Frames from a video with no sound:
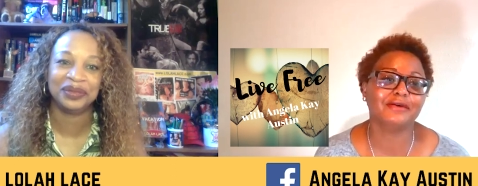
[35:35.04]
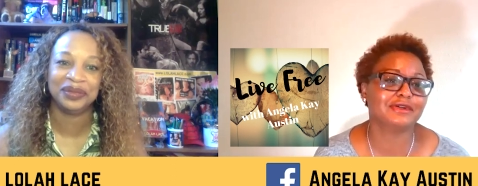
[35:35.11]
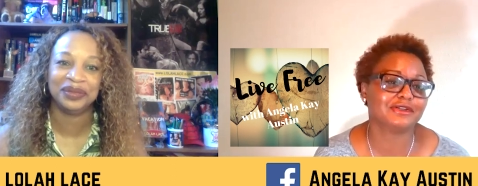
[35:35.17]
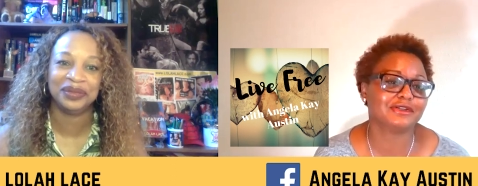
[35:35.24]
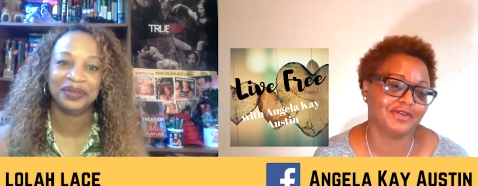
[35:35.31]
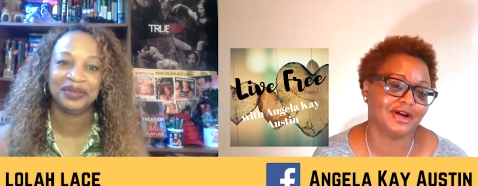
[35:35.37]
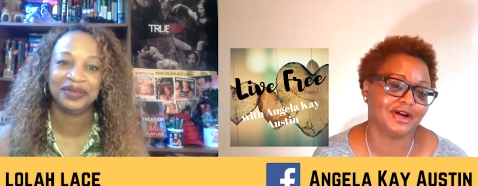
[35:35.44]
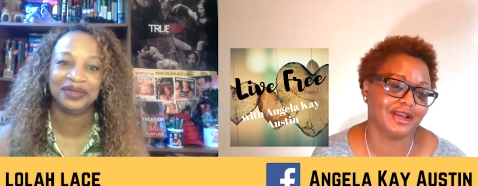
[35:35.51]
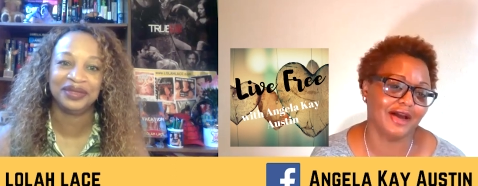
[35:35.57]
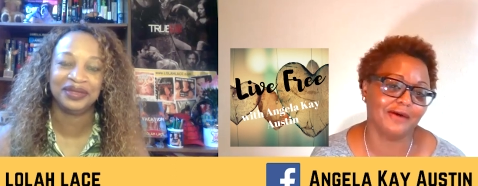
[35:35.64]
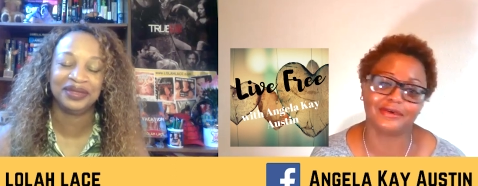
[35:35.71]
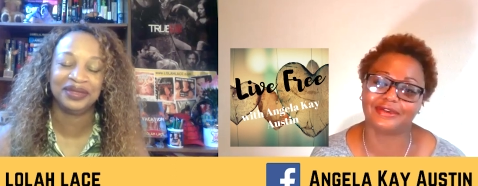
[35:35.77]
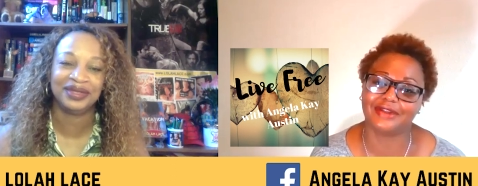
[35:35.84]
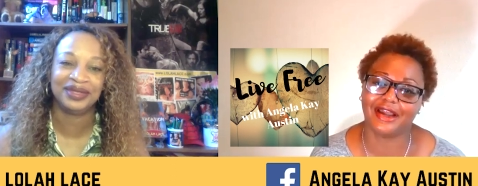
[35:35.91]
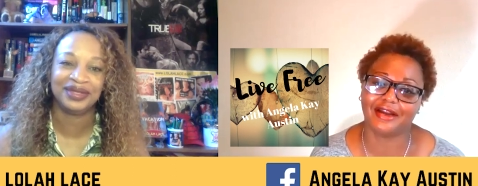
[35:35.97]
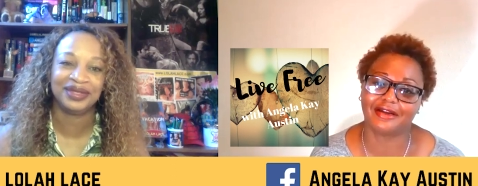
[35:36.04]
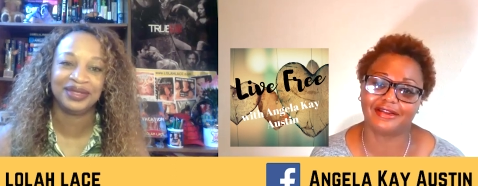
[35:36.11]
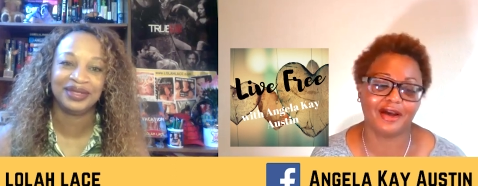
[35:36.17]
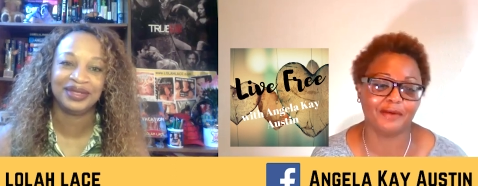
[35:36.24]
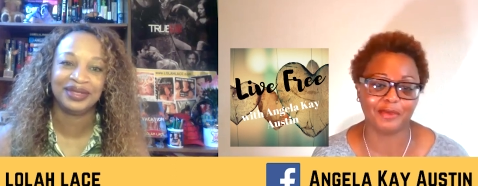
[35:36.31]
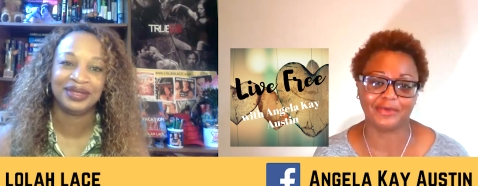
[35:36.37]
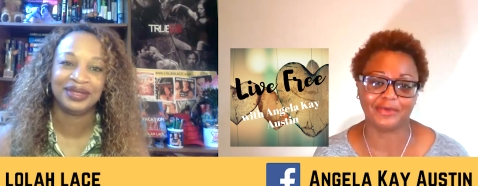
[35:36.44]
Speaker 1: it was funny. I was like,
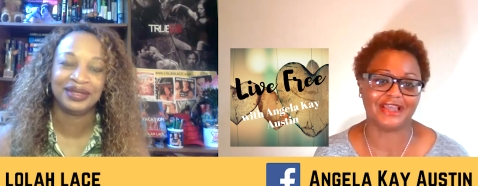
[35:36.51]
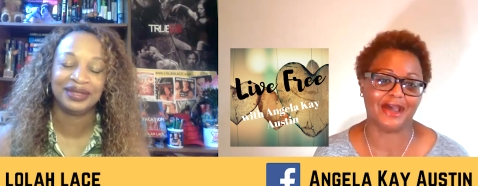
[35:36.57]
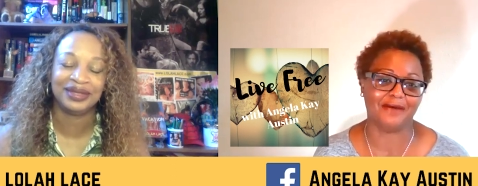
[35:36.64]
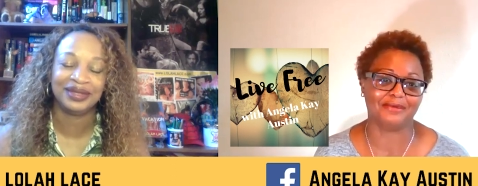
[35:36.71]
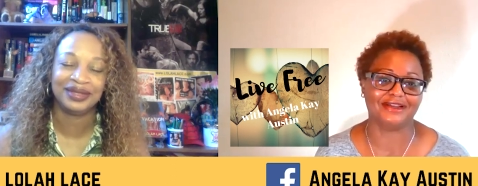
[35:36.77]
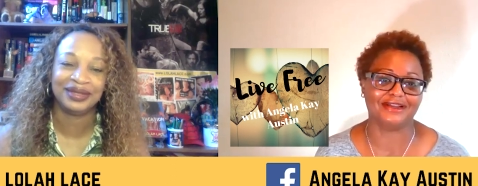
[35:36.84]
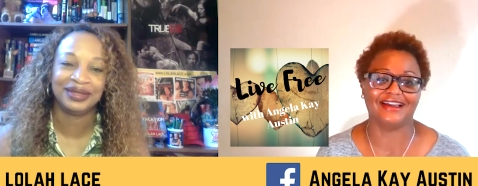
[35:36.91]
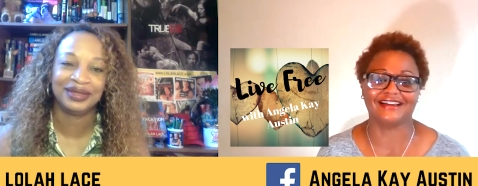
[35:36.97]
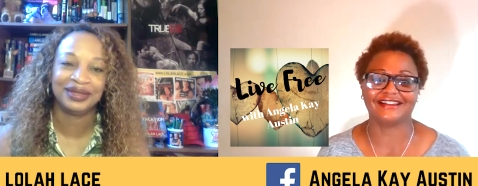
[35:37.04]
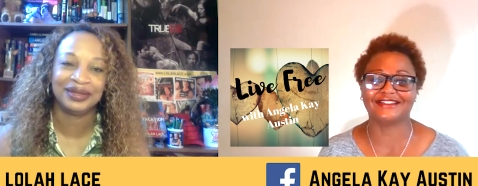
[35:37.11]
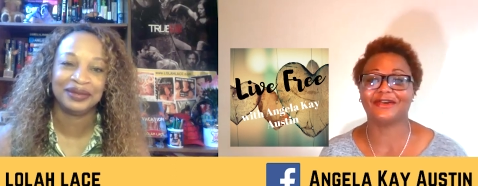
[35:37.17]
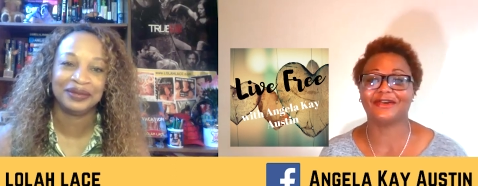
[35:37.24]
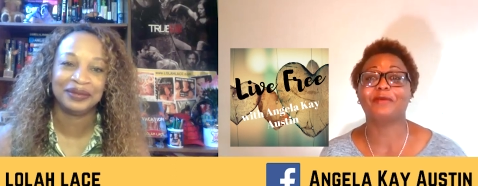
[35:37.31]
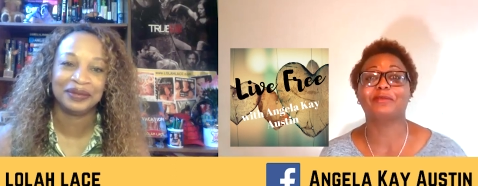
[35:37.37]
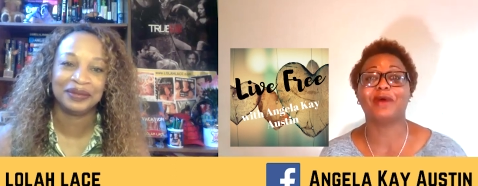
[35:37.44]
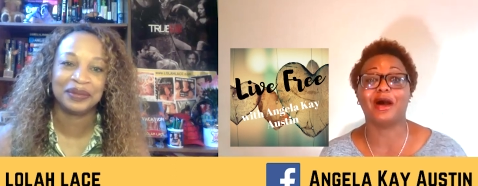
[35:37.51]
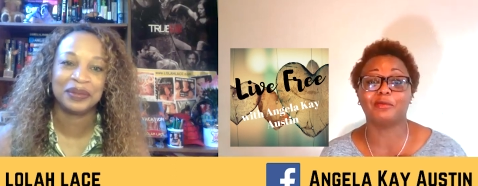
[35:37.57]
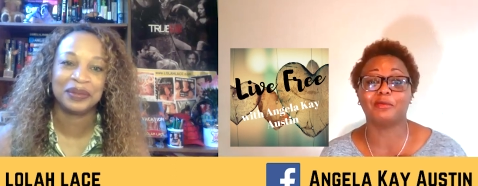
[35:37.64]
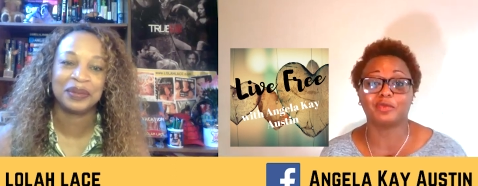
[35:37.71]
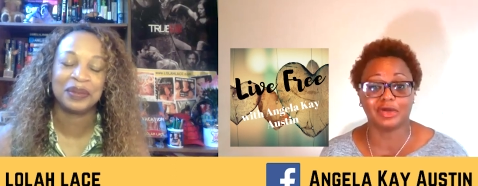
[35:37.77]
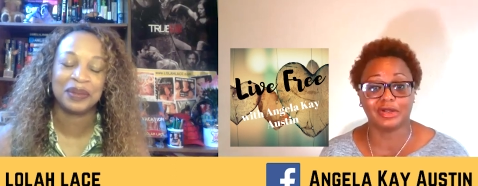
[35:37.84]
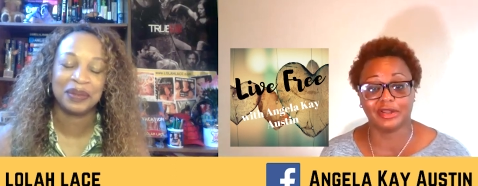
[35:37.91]
tell me what's happening next. So I'm
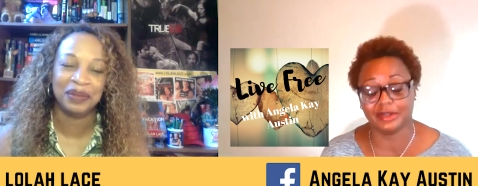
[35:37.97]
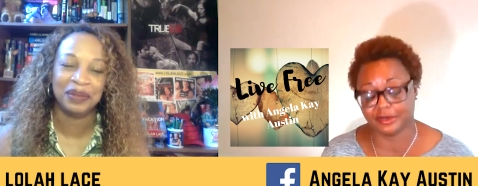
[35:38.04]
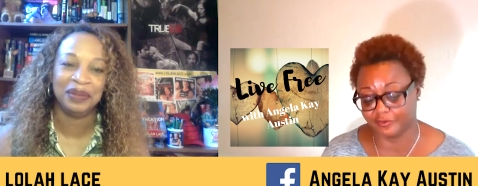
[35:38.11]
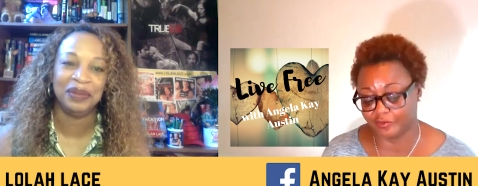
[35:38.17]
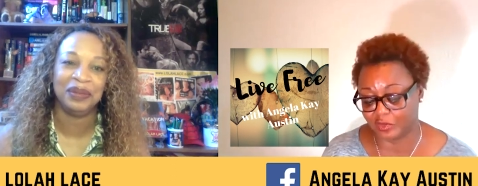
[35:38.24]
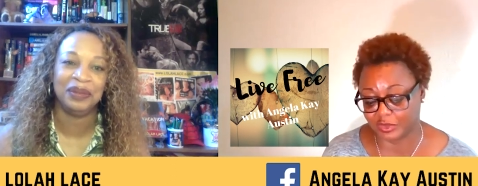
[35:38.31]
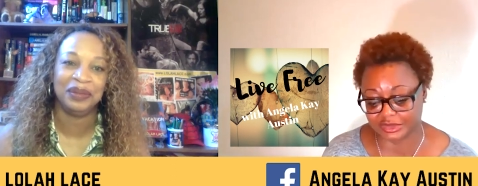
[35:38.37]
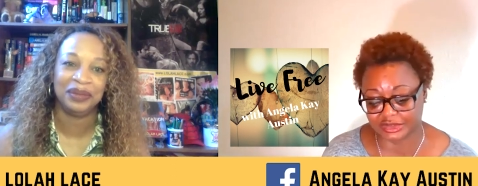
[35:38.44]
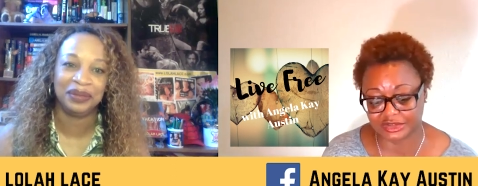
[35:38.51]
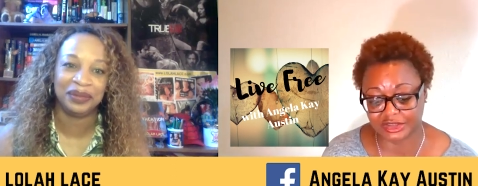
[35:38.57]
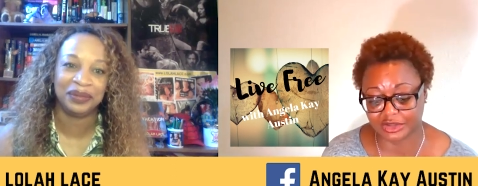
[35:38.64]
I'm really looking forward to